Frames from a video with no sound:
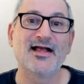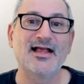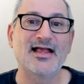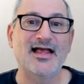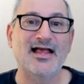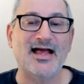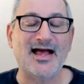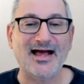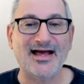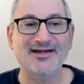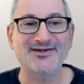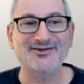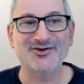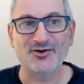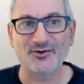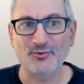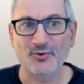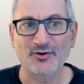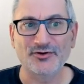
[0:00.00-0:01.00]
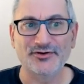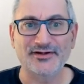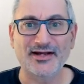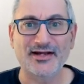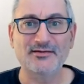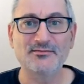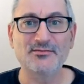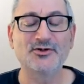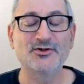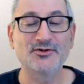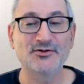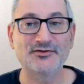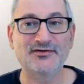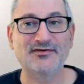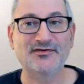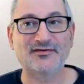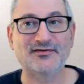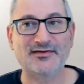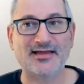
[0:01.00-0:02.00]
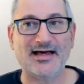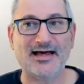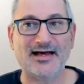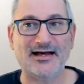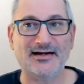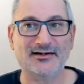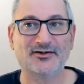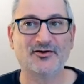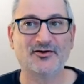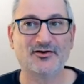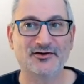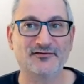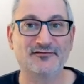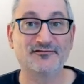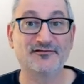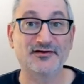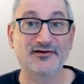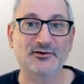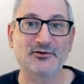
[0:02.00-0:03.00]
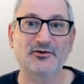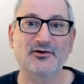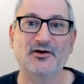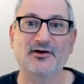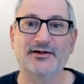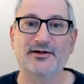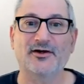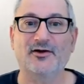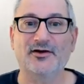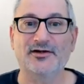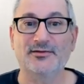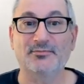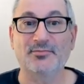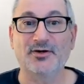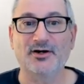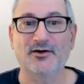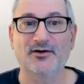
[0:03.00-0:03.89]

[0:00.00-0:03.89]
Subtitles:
And I want neighborhoods that kind of feel like Hyde Park.